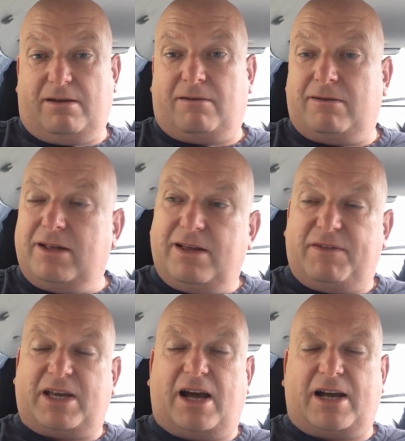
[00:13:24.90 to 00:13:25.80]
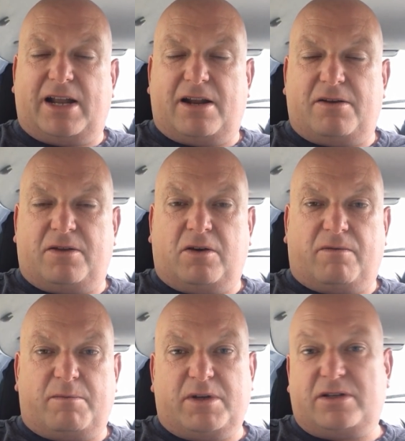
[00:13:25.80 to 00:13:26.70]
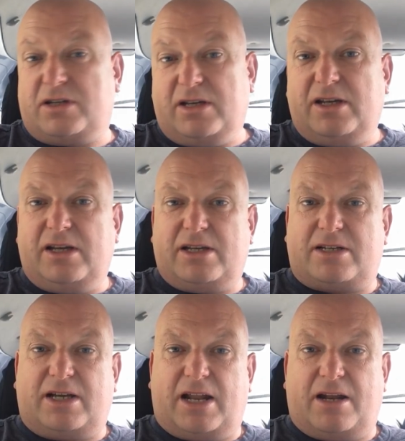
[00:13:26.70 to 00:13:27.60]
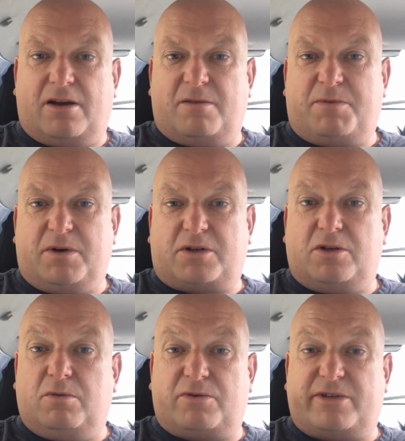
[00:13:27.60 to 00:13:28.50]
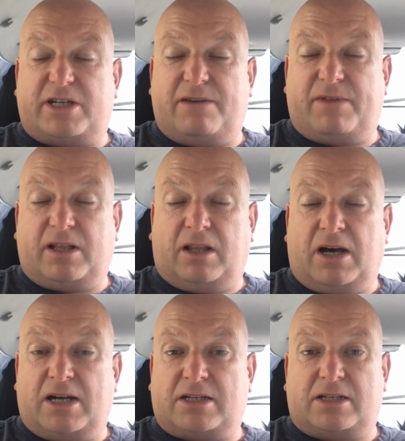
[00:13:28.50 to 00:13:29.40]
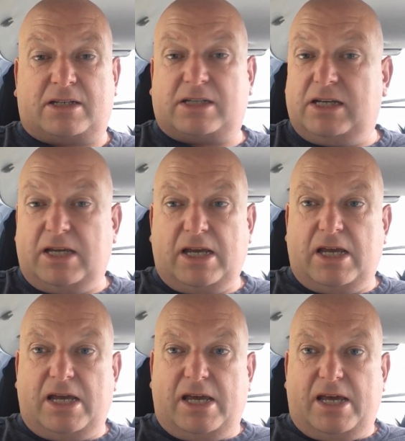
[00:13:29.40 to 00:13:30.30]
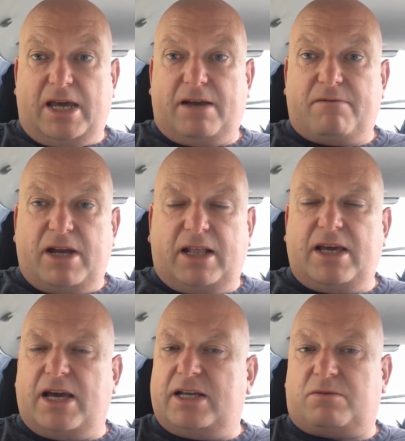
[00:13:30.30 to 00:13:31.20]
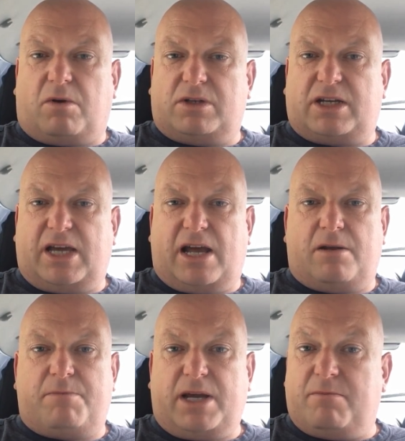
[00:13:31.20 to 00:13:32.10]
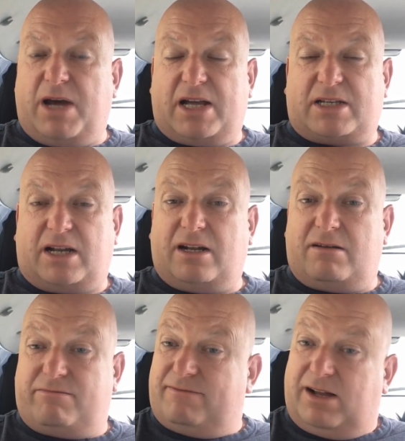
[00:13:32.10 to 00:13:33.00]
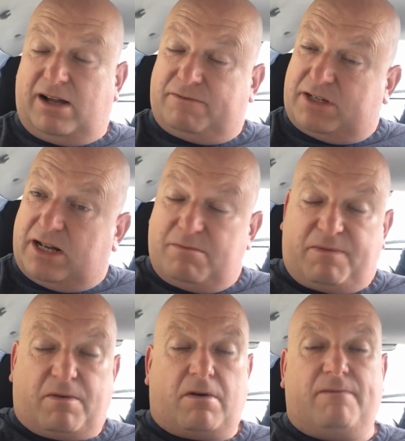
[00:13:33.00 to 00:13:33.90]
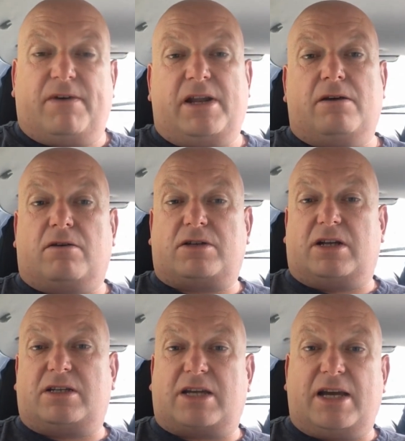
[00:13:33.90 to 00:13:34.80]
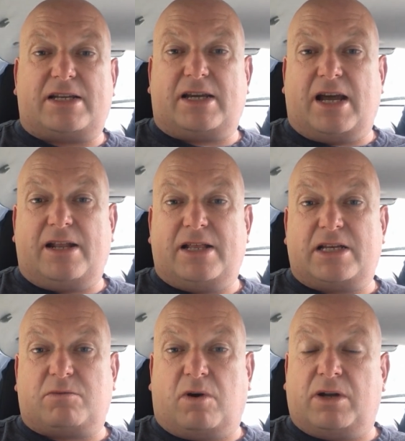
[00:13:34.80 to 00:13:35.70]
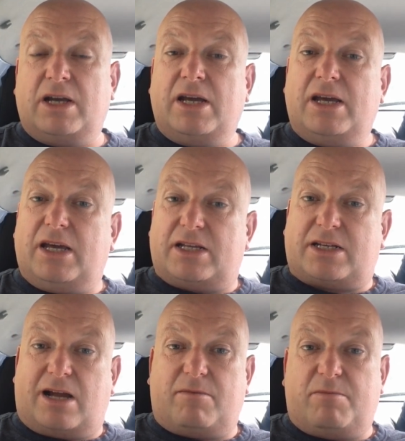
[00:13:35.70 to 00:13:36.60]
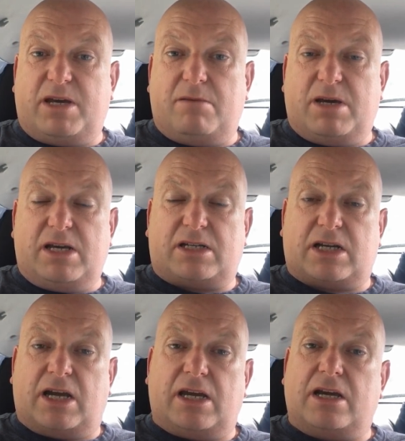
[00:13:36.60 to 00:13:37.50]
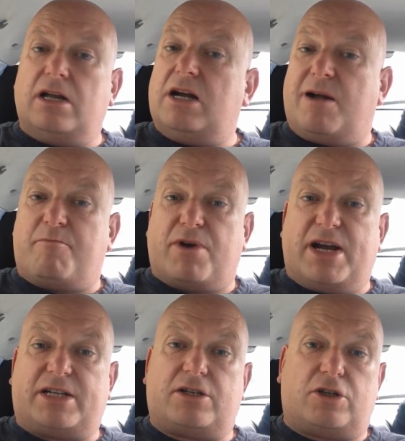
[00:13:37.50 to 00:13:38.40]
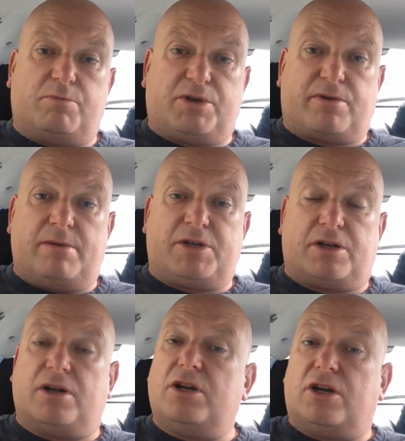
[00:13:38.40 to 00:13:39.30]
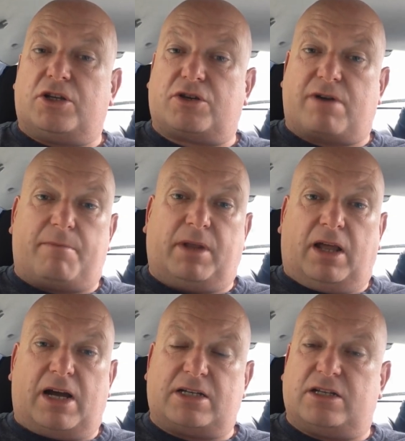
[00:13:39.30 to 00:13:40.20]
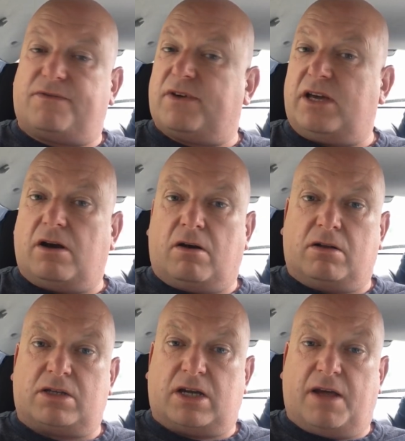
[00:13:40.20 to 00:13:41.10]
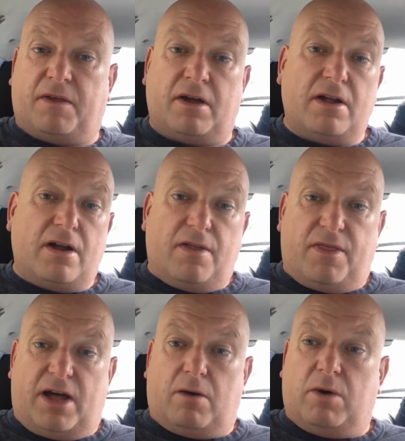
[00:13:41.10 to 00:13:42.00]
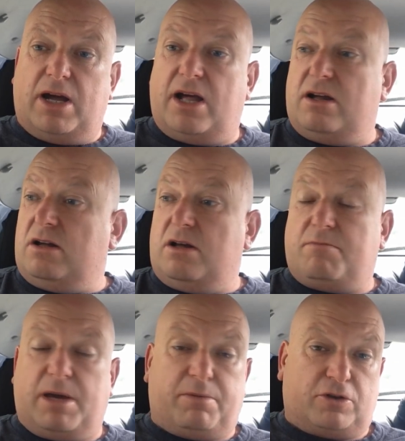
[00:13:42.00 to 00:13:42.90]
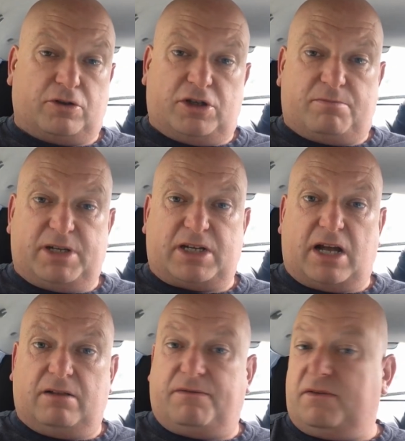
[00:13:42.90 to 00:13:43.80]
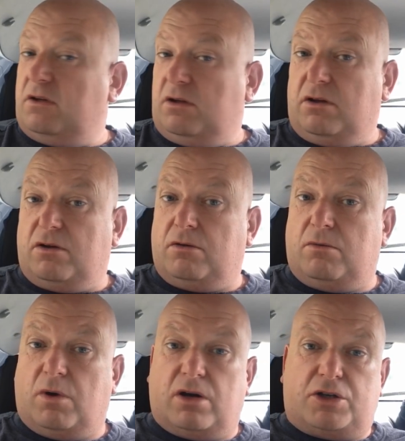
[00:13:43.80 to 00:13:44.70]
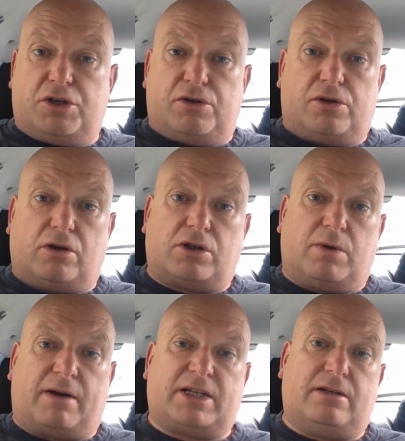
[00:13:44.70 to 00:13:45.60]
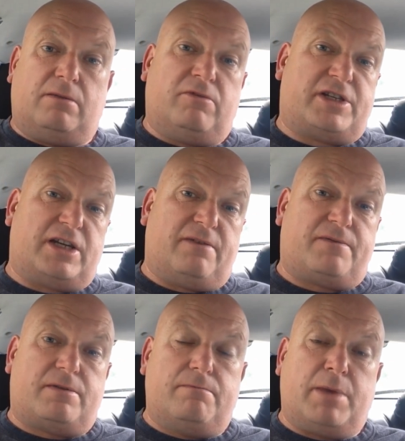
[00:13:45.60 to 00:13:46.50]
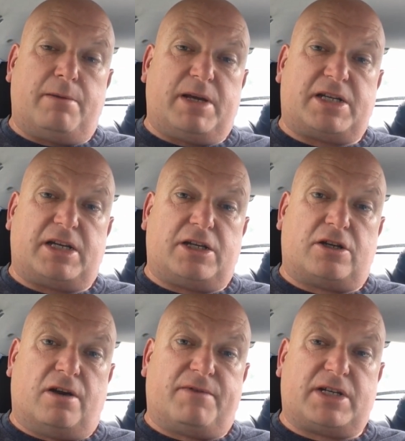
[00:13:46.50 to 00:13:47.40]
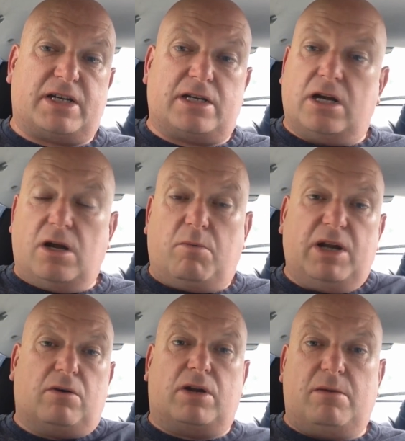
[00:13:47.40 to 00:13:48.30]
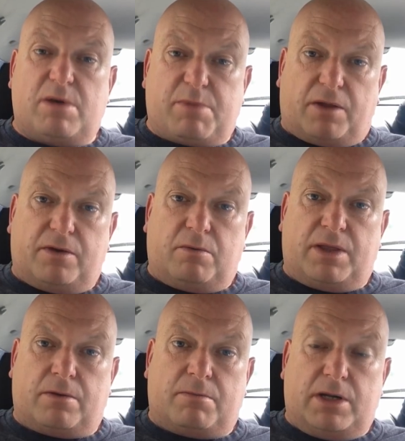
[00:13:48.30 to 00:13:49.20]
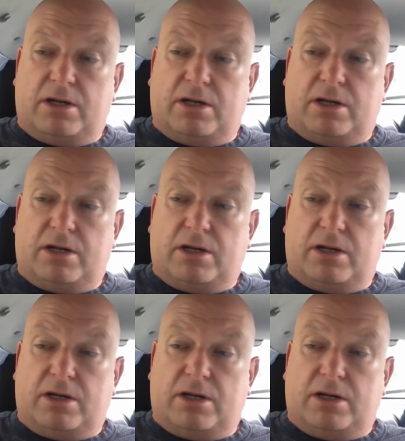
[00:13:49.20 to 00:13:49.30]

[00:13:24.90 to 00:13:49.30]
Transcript: you know, they can't get it out the government, is to get it out the person who was receiving the licence. It really is, once again, a big mess. And I've said it before in videos and I'll say it again in this one. It's time the BBC embraced subscription and scrapped the license fee altogether. That way, people such as myself, who uh, choose not to receive BBC services, we don't need to be bothered with them.